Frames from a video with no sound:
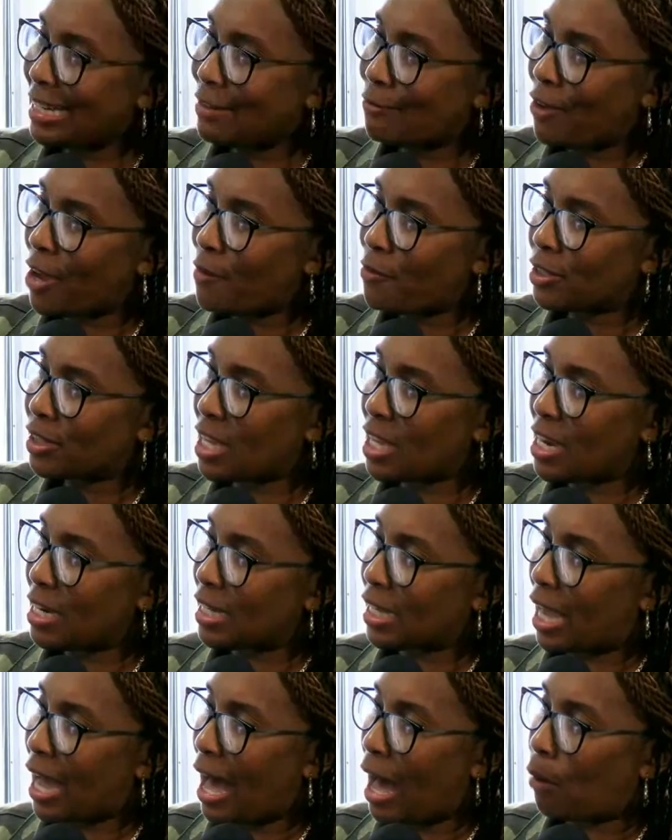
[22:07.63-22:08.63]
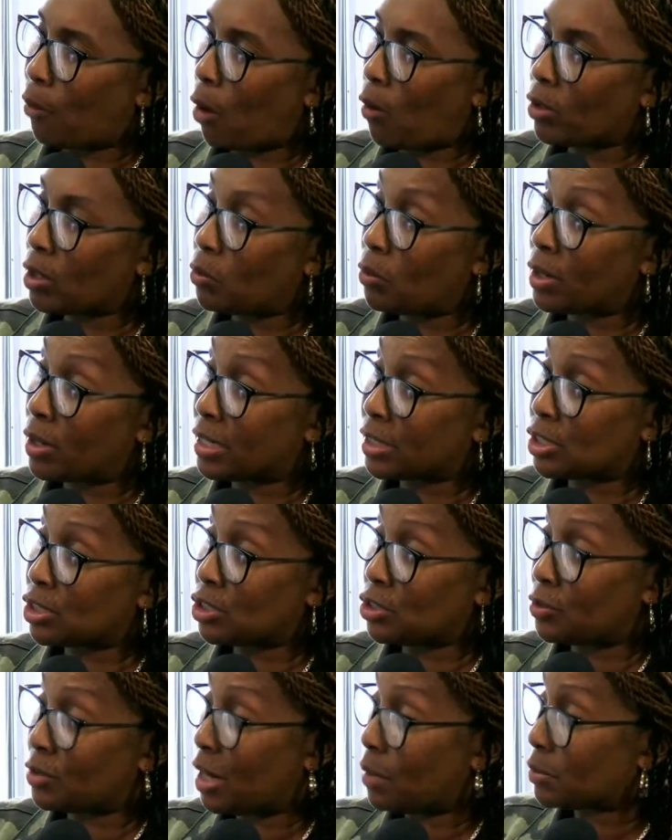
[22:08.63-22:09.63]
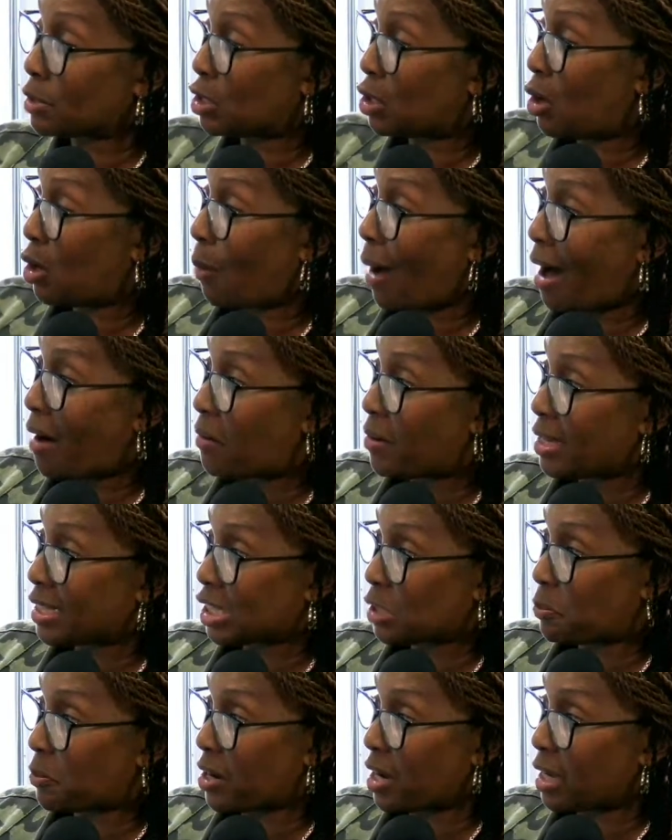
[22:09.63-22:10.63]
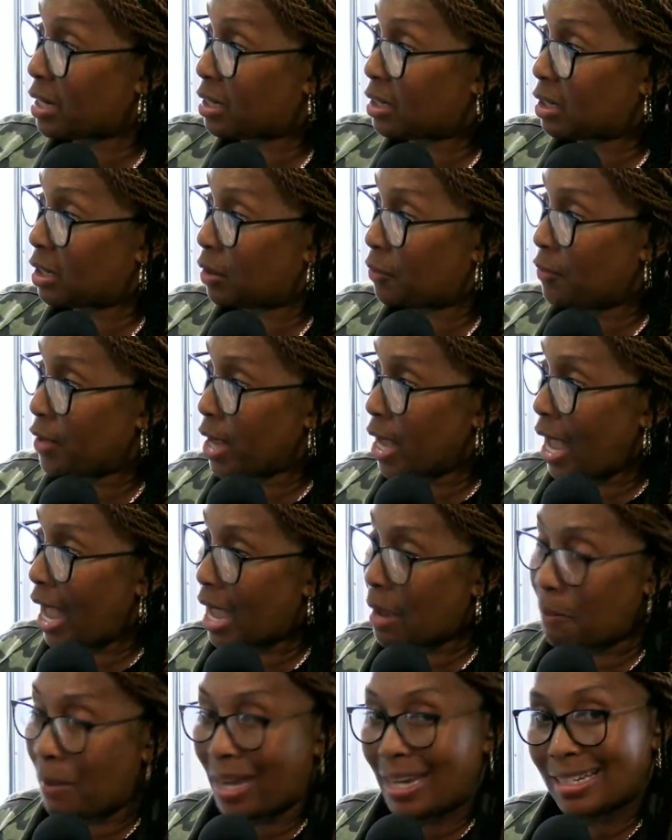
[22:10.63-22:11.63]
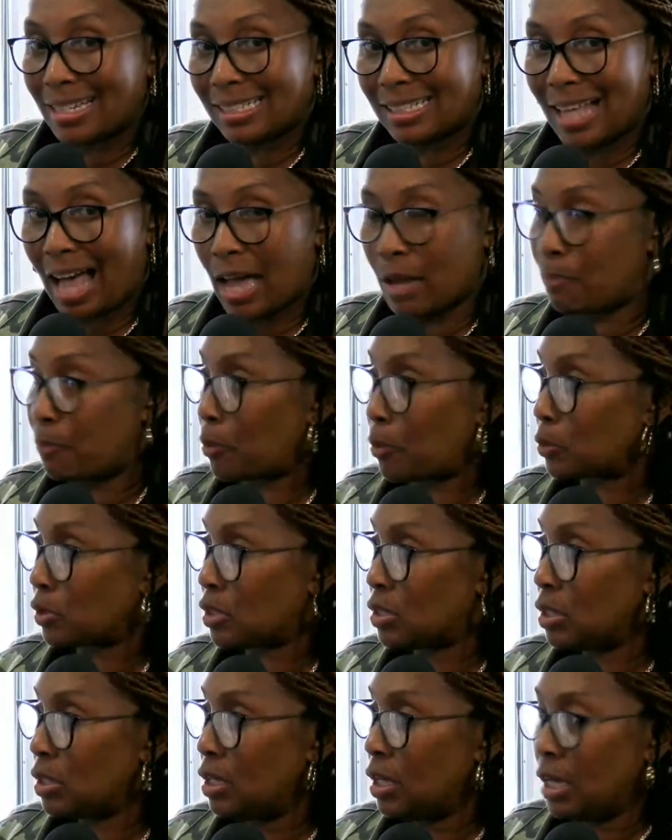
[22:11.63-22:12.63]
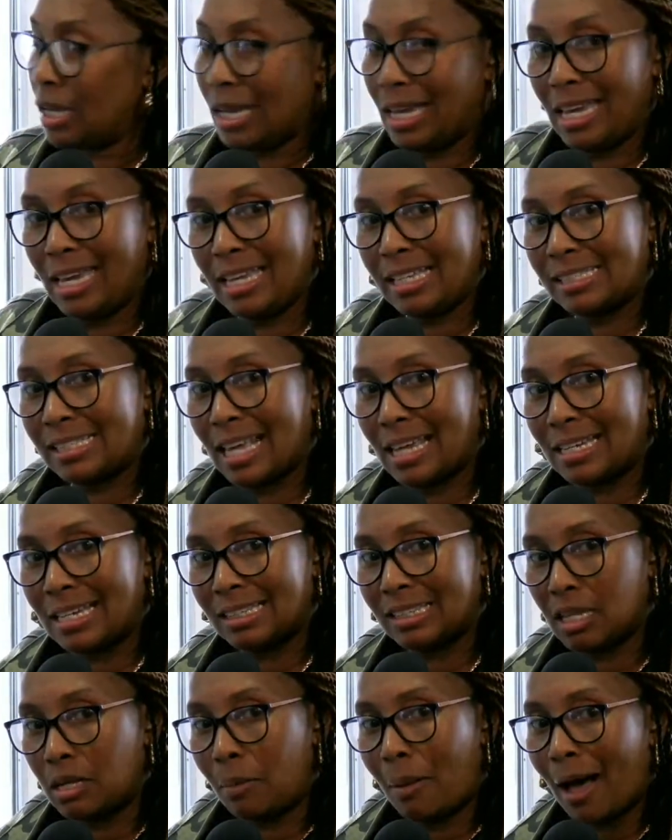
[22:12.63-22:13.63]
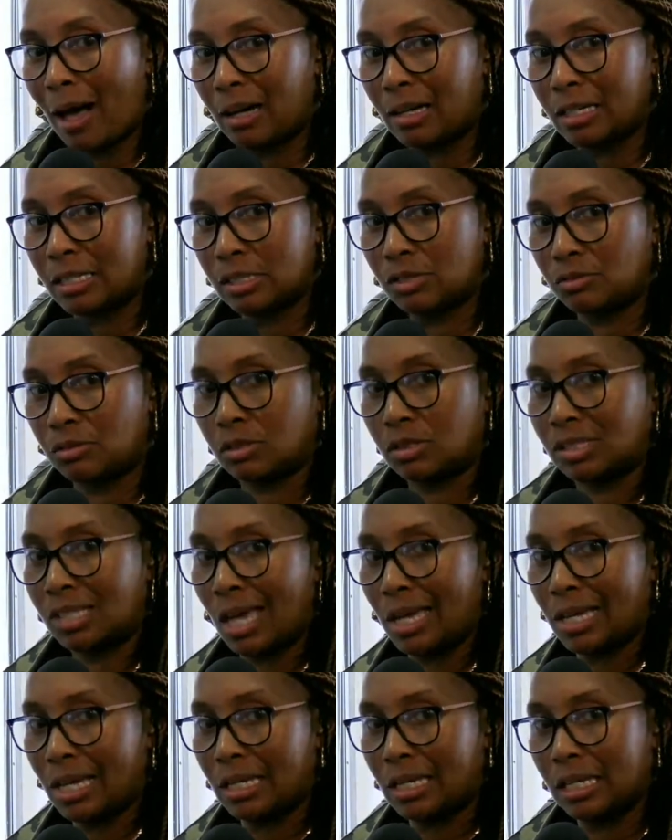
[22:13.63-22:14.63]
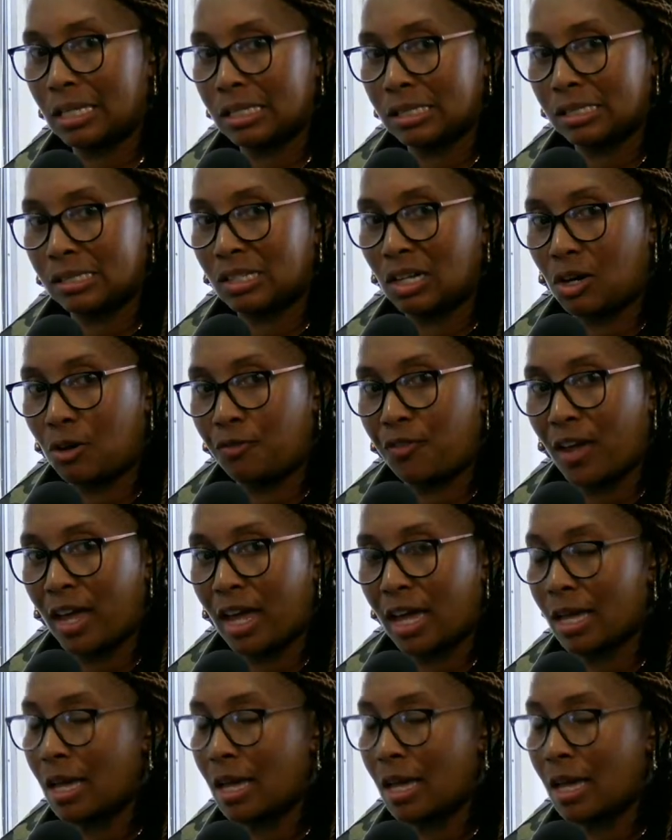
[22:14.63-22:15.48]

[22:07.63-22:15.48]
very thing that God only wanted us to do, and that was to go out and spread love and make disciples. He ain't say nothing about us taking his stuff, and